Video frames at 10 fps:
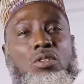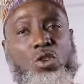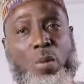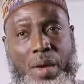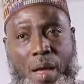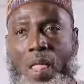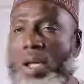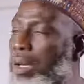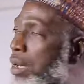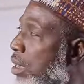just stop here.
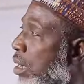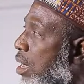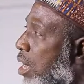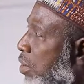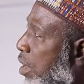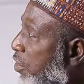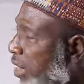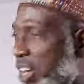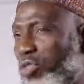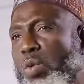In our next
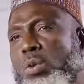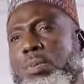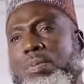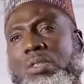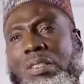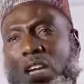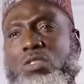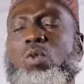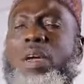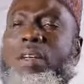class, we will start
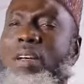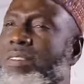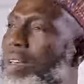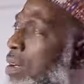looking at